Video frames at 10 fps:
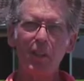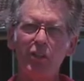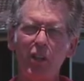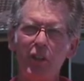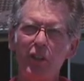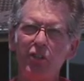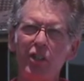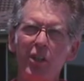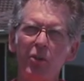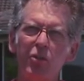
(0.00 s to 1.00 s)
so that you can
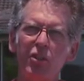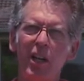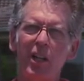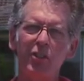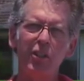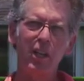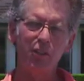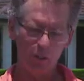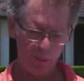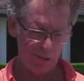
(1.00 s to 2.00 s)
check your scales
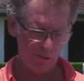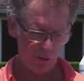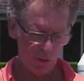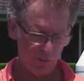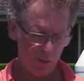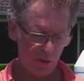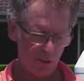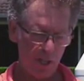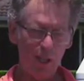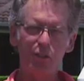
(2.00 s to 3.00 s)
against a pair of certified
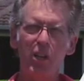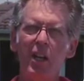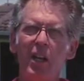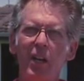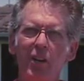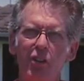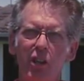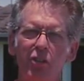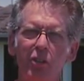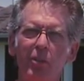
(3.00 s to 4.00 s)
scales and
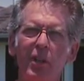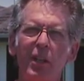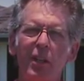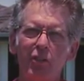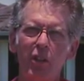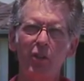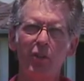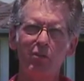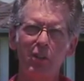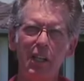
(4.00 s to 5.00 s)
adjust them so
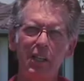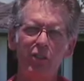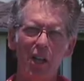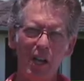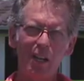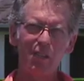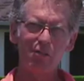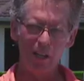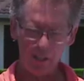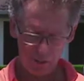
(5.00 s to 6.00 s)
that the readings are
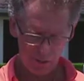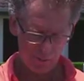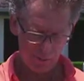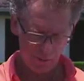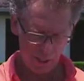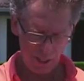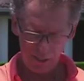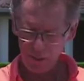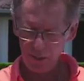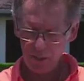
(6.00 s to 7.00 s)
correct. Okay,
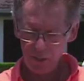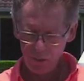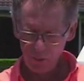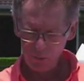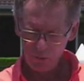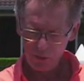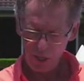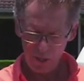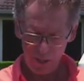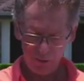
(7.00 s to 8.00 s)
we'll just
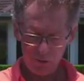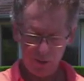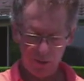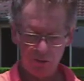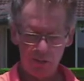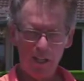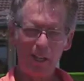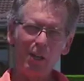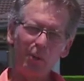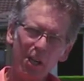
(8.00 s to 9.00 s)
go and set this drag
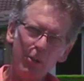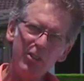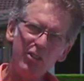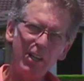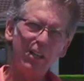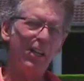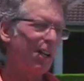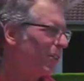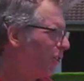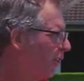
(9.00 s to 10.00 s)
now. Now we're going to be setting it
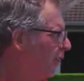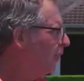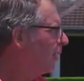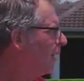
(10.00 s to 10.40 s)
at 1/3.